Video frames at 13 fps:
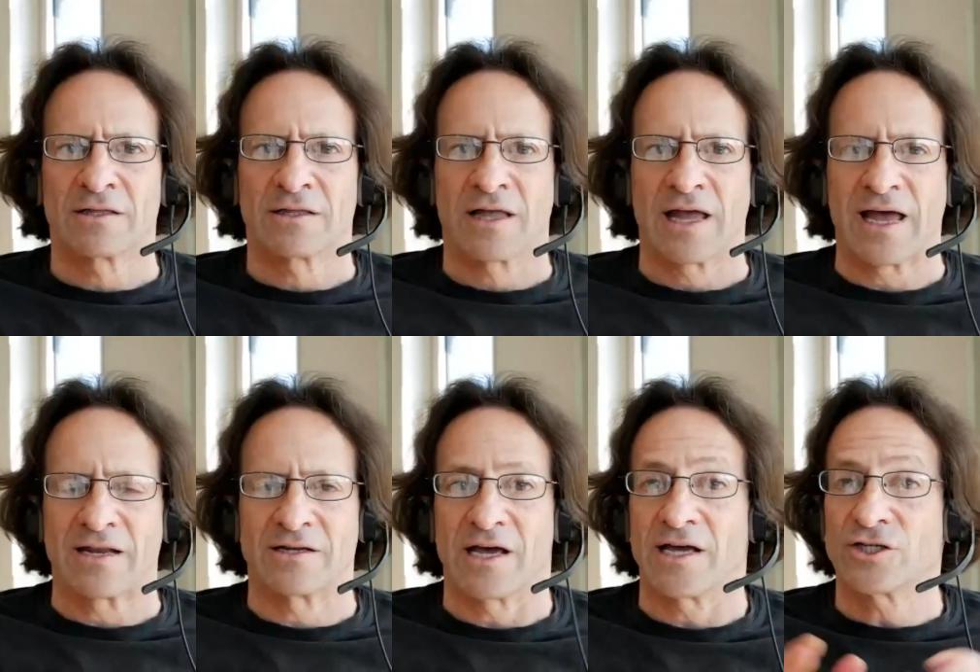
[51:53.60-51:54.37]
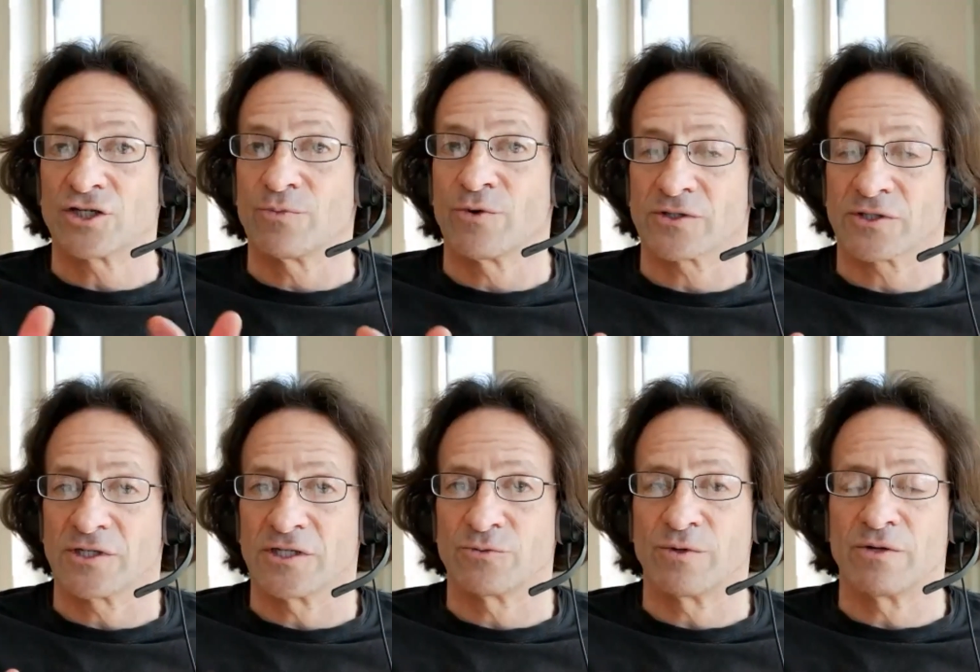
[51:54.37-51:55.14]
And HMRC
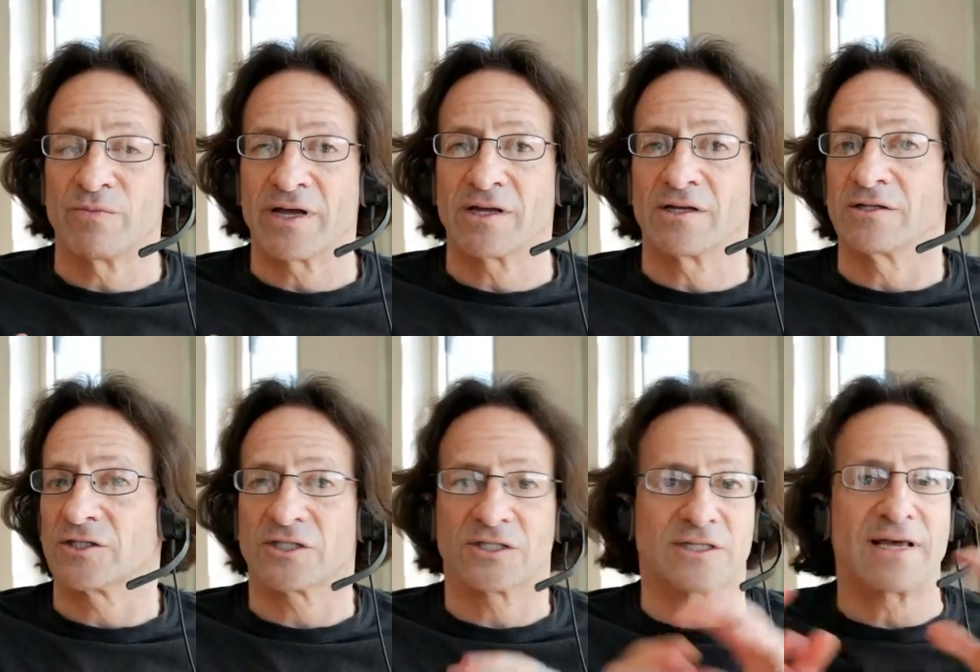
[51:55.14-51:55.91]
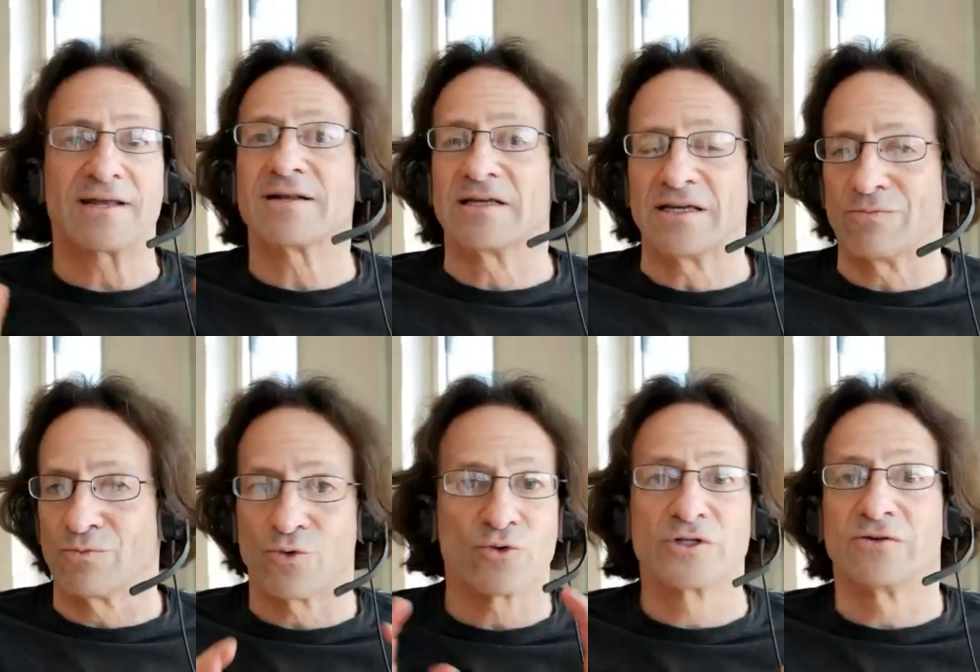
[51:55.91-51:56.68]
has been making it steadily
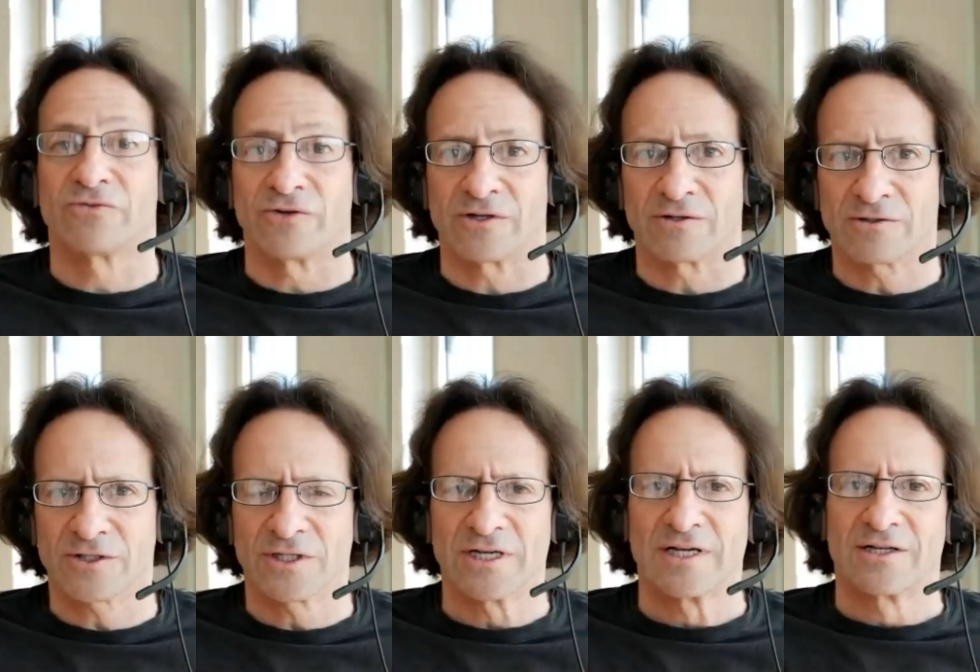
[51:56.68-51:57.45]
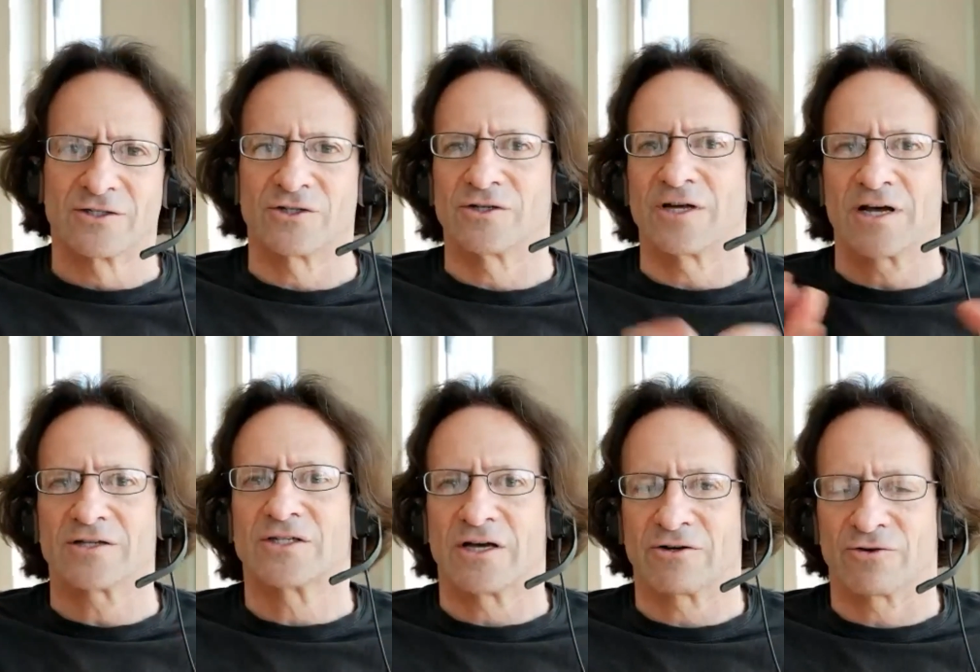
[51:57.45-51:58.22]
more difficult to cut
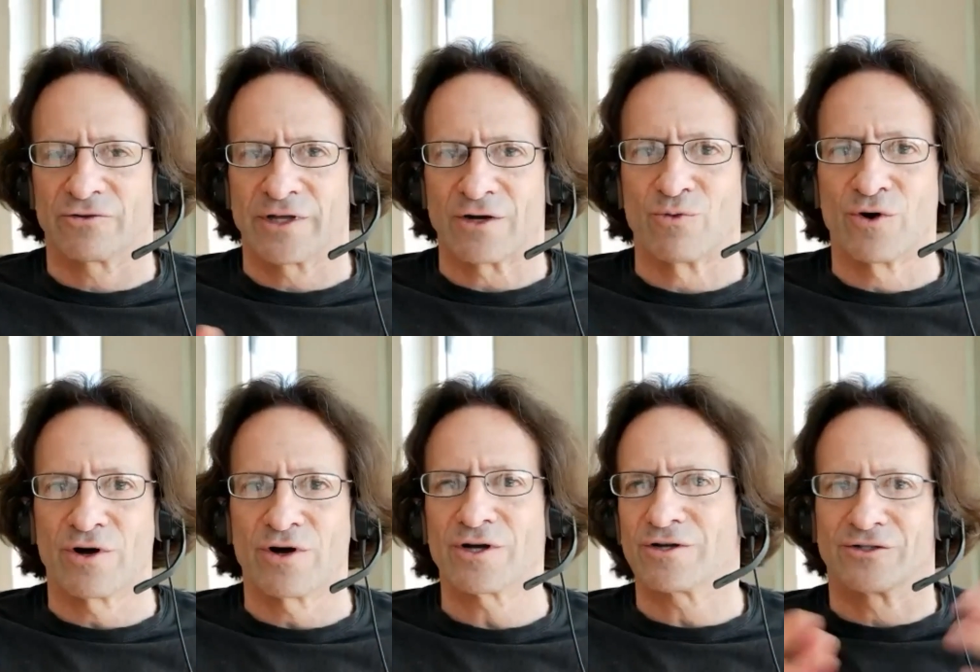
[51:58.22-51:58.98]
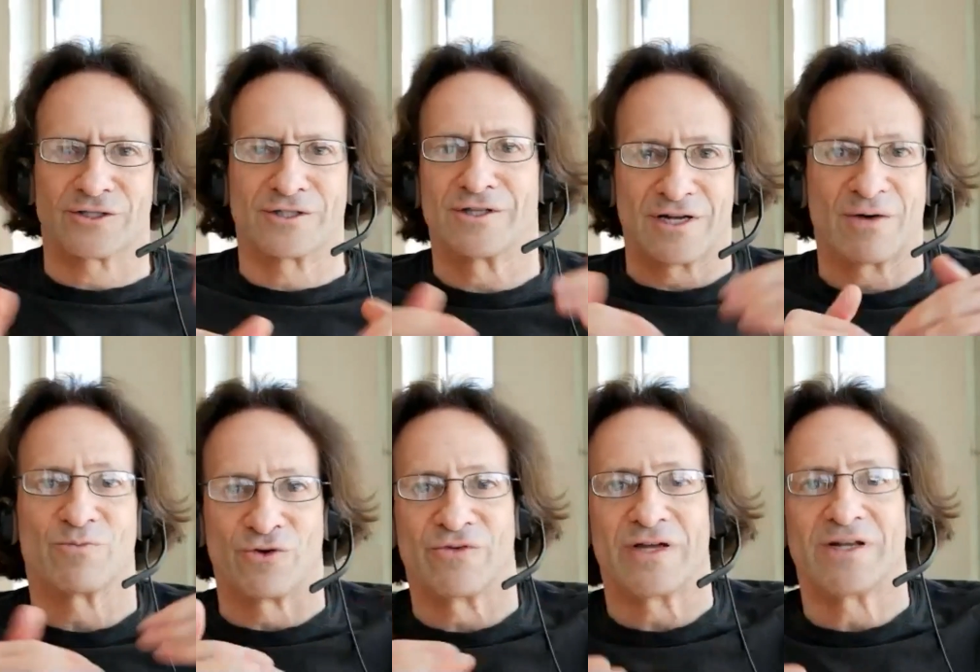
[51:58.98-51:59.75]
down on their work because the number
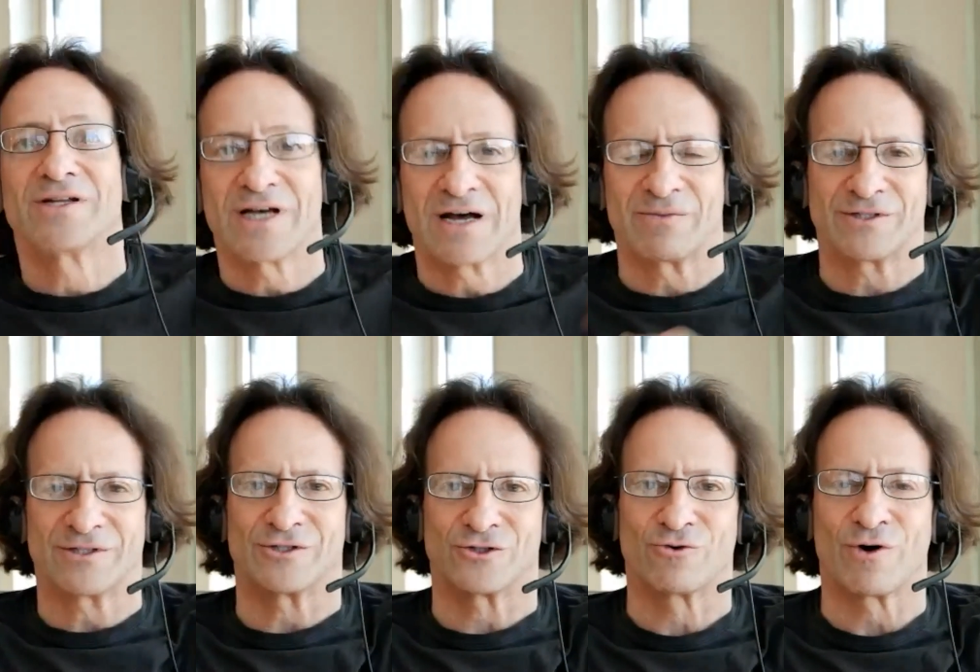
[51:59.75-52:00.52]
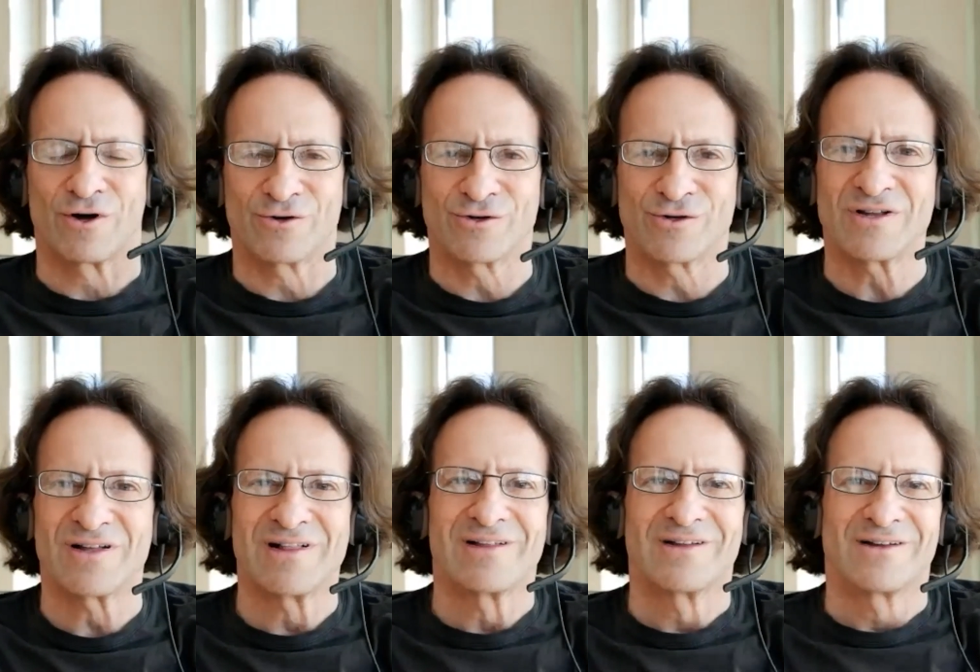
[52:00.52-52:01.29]
of incomings has grown.
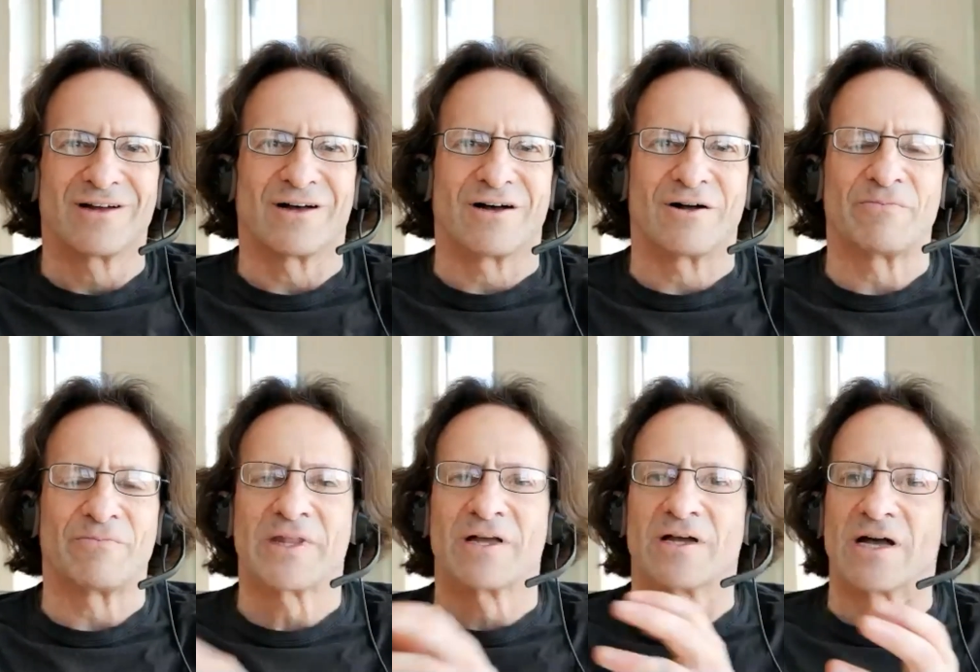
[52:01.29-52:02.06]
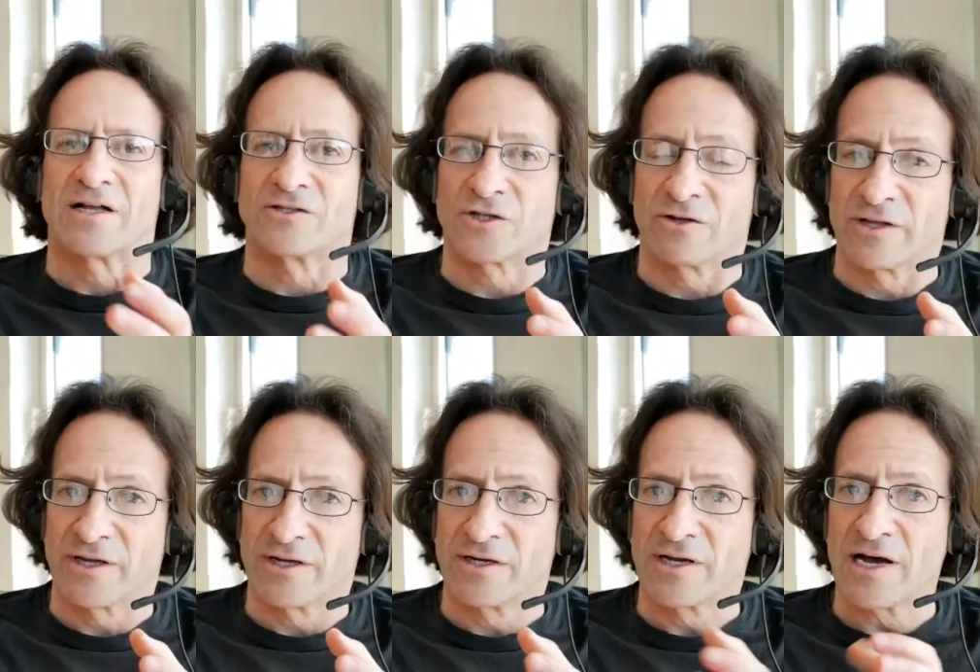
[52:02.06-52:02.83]
And so
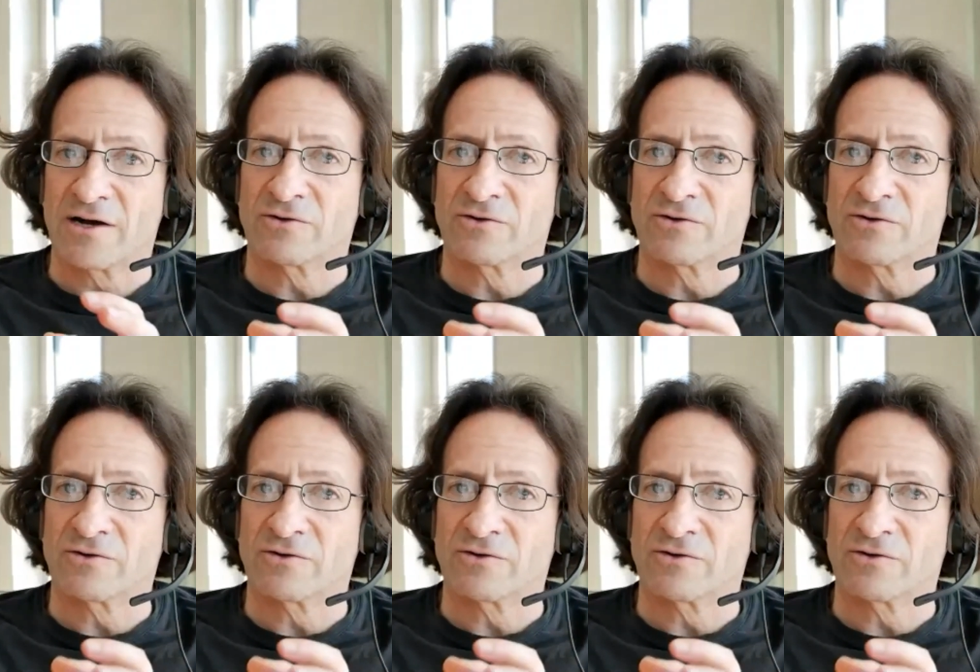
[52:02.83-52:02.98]
they now